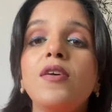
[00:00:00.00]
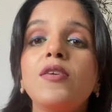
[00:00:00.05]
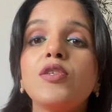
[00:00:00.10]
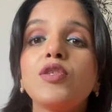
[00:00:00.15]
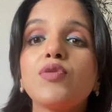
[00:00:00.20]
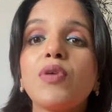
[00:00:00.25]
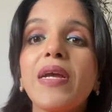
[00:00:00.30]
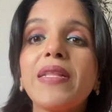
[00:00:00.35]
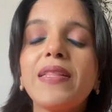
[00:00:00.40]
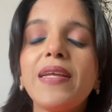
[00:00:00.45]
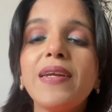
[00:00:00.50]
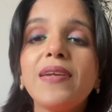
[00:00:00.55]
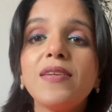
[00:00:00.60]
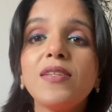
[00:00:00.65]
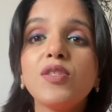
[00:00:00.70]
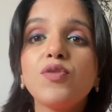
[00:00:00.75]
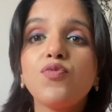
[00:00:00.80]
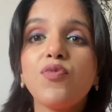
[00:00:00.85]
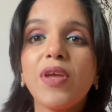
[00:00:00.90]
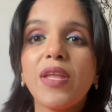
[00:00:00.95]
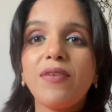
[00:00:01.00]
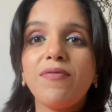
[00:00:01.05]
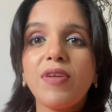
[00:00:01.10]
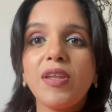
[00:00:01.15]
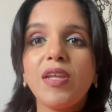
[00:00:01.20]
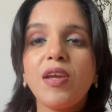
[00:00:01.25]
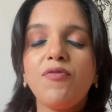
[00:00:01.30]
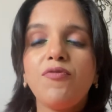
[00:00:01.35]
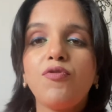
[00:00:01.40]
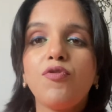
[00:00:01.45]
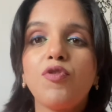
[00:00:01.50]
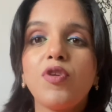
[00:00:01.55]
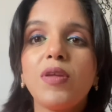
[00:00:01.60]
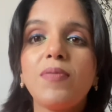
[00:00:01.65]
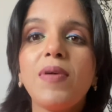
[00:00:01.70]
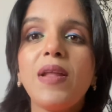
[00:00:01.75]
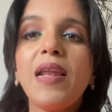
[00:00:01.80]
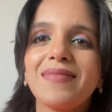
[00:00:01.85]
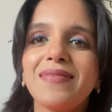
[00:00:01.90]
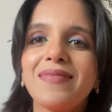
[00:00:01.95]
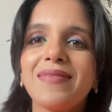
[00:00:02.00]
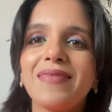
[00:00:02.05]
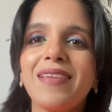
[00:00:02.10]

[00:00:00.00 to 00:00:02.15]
so I think it is very affordable.